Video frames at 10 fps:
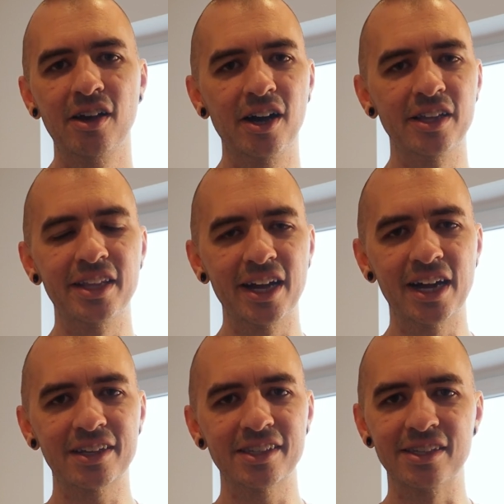uh,
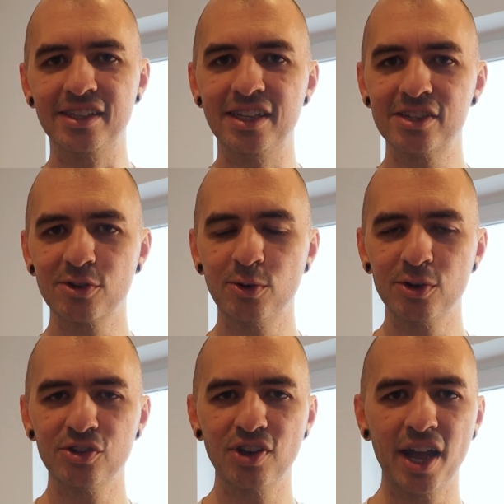Dioxus
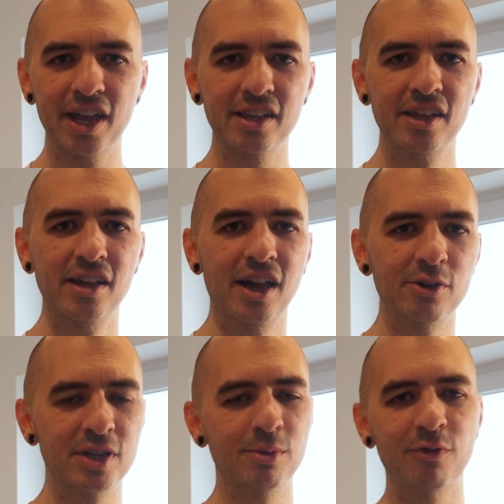Discord chat, I
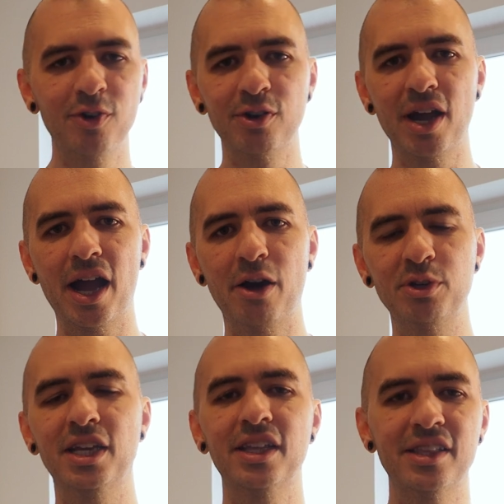was able to figure out how
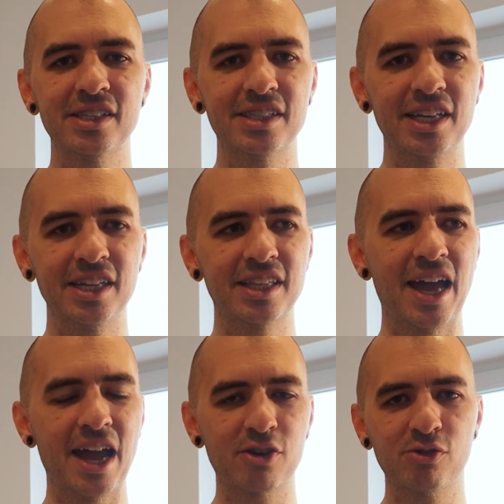to get this thing to
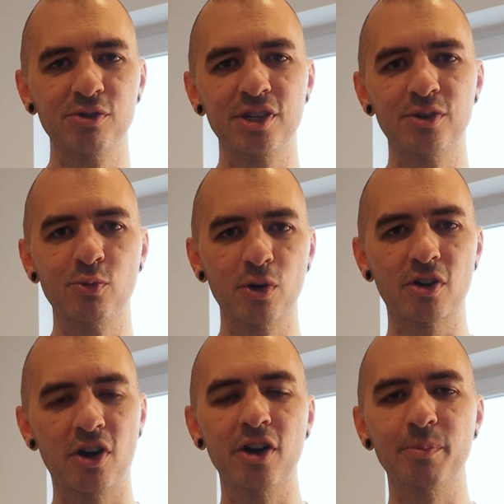actually
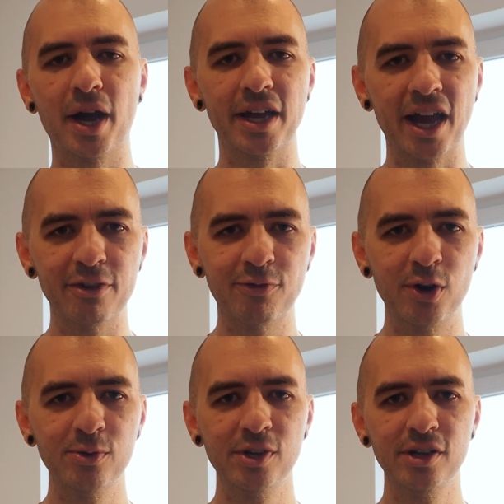work on my
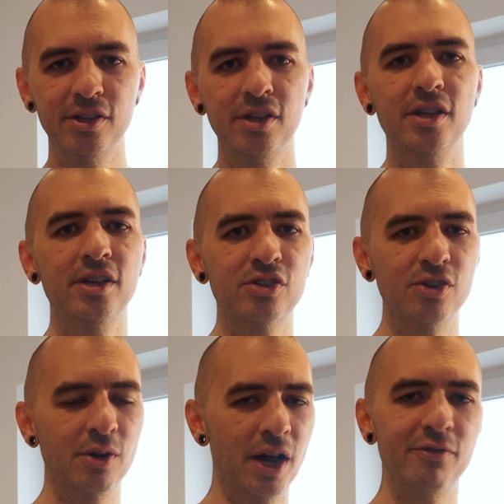iPhone.
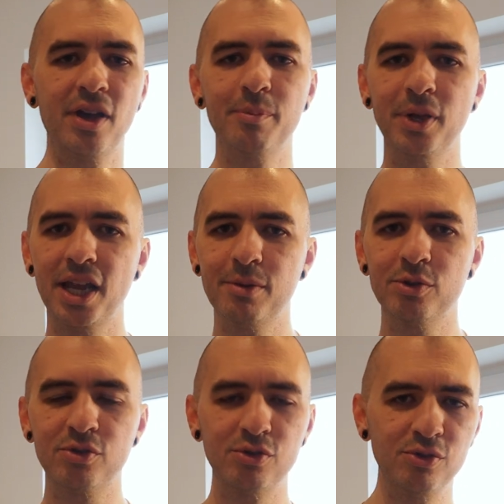So I've been
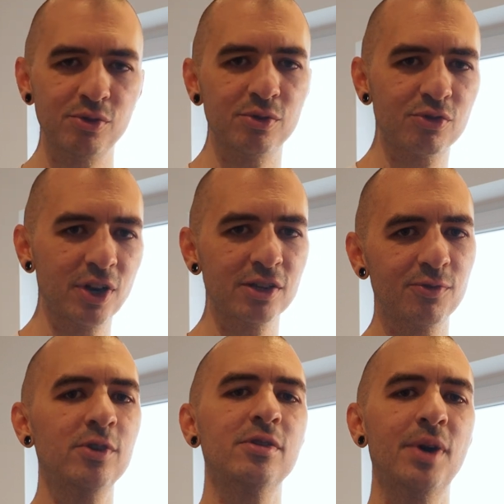able to
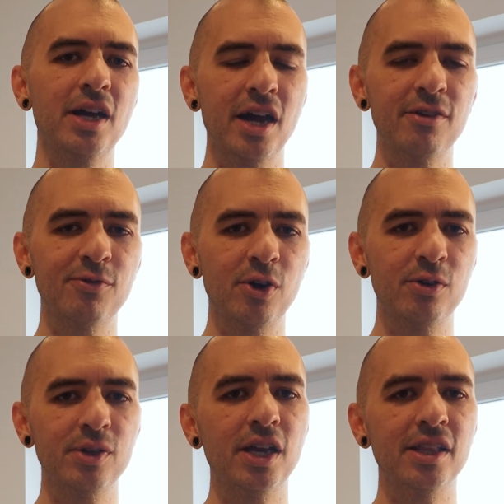transfer it to my
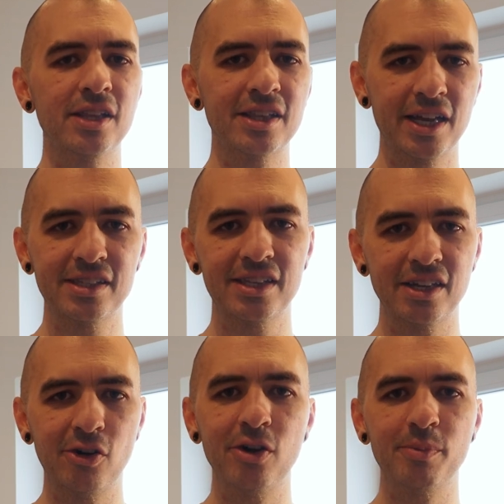iPhone and test
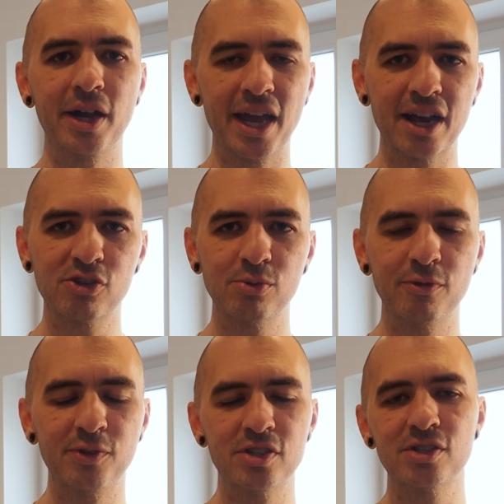it on my actual
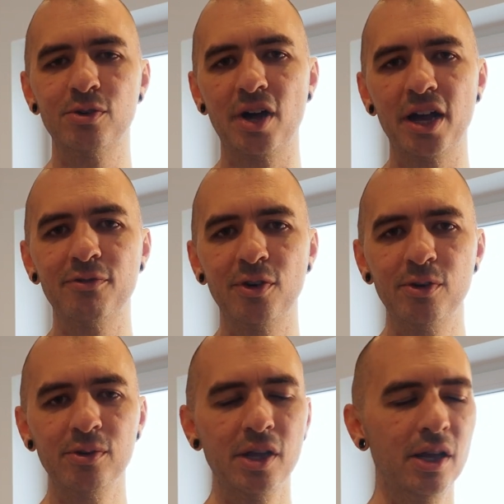physical
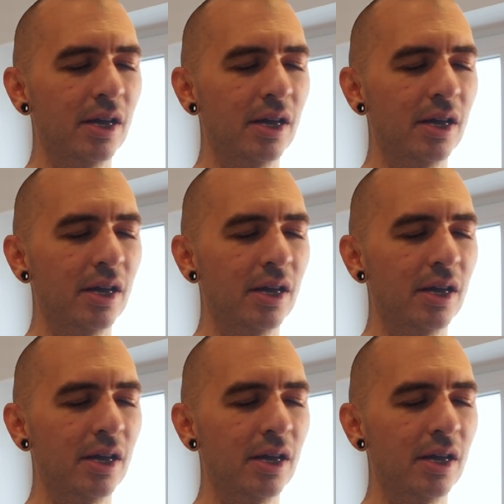iPhone.